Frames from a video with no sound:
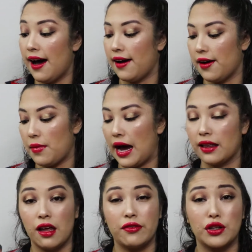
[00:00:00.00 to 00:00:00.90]
I
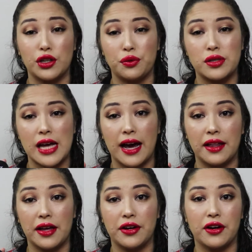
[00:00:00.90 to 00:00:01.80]
love a loose
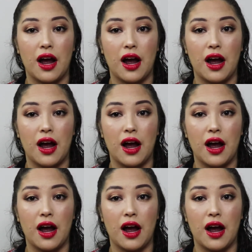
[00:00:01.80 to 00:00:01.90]
highlighter.